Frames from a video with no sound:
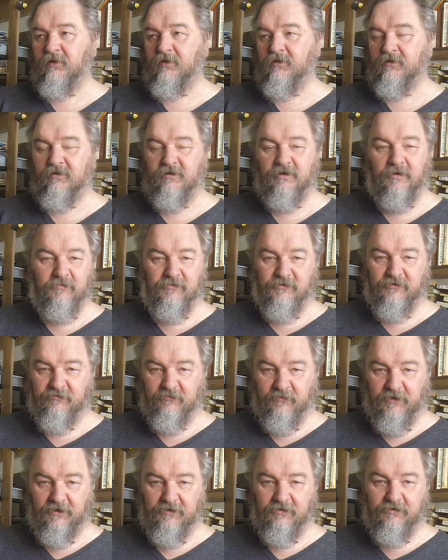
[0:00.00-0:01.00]
the number of
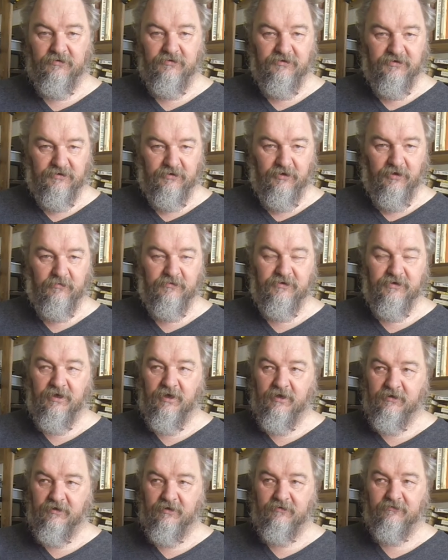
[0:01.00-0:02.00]
men who stopped,
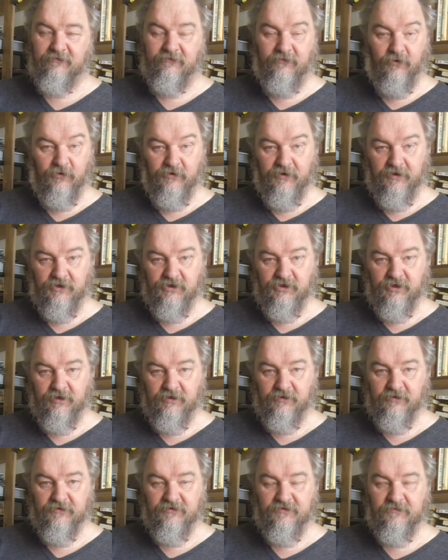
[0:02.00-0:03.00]
and then 4-inch
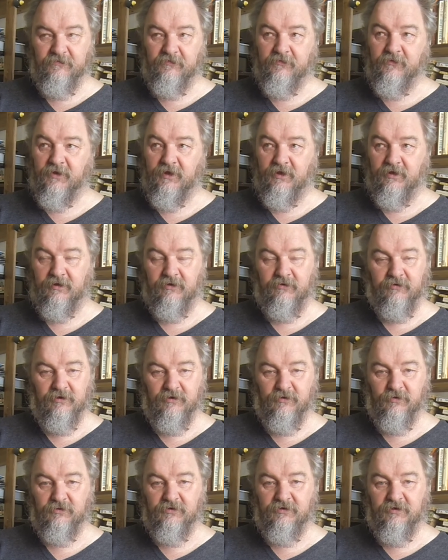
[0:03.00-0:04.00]
heels, and they
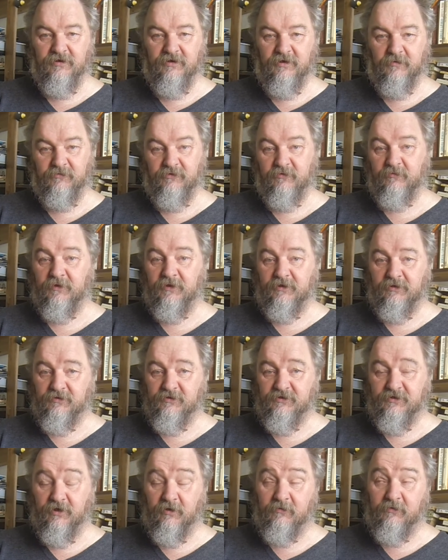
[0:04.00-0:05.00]
recorded the number of men who
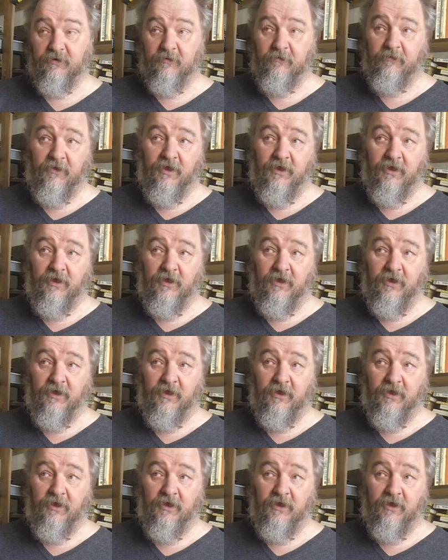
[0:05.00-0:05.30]
stopped.